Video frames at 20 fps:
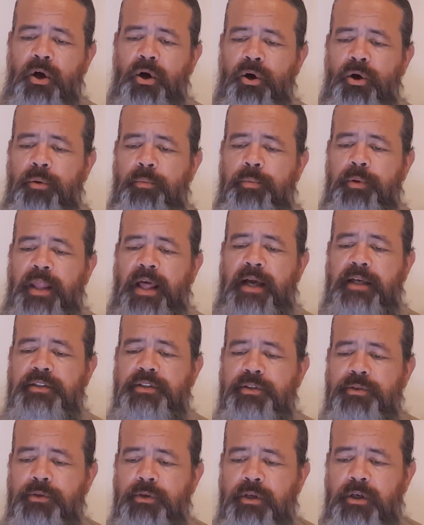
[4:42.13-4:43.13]
or
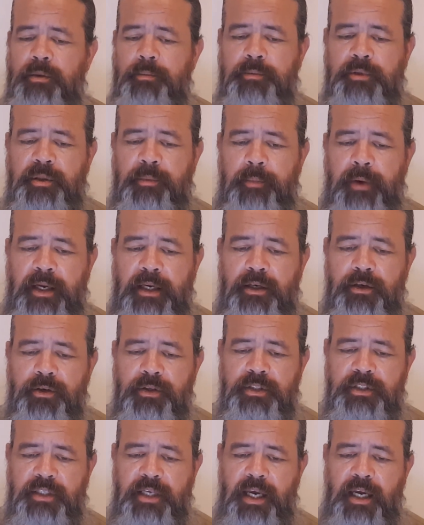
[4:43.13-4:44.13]
blast through him to make your
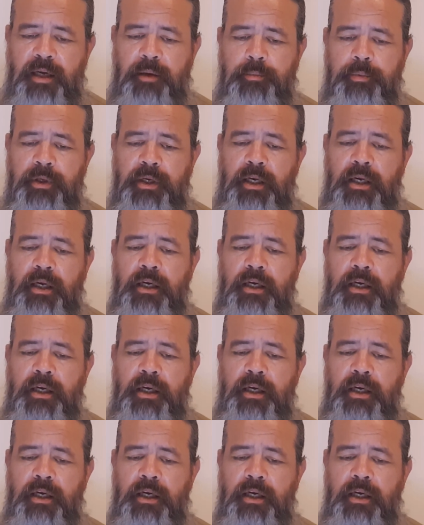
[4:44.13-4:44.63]
escape.